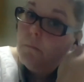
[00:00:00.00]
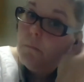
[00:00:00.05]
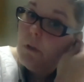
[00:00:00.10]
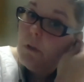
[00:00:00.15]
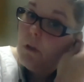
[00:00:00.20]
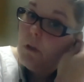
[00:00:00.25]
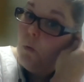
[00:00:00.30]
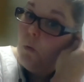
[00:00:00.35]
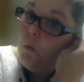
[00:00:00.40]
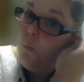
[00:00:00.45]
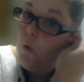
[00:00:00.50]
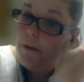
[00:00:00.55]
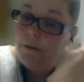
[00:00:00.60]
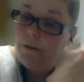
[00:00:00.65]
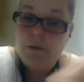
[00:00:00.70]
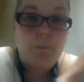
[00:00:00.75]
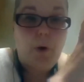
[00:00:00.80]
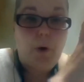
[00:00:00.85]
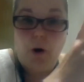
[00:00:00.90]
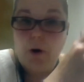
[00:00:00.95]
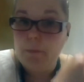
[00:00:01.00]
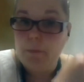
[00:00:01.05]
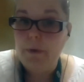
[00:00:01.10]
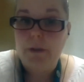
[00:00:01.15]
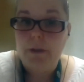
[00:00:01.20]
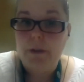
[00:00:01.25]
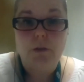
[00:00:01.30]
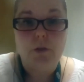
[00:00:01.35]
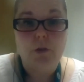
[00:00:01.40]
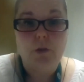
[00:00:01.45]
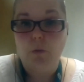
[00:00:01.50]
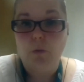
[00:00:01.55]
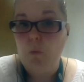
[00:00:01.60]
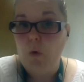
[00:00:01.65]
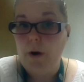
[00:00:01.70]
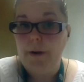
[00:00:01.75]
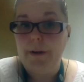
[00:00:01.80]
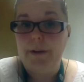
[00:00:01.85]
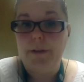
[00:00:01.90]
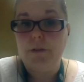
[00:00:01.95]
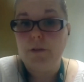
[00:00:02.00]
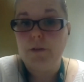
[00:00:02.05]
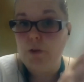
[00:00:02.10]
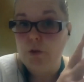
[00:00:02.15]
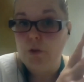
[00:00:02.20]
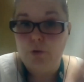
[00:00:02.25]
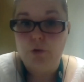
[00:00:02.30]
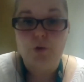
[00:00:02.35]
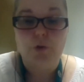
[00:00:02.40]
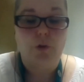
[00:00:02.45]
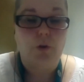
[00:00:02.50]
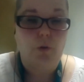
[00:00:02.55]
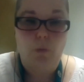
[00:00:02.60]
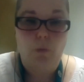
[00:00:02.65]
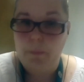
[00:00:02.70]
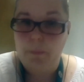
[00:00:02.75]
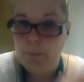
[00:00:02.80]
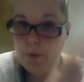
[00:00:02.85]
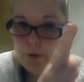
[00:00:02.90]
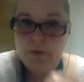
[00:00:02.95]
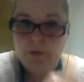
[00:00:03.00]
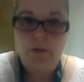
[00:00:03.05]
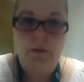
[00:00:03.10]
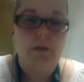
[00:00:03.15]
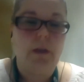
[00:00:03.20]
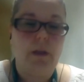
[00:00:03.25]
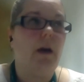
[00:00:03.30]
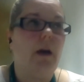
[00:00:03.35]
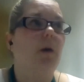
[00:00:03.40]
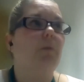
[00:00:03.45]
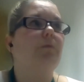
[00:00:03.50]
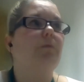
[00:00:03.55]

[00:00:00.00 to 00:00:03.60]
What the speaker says: So what department or what institution or what person they come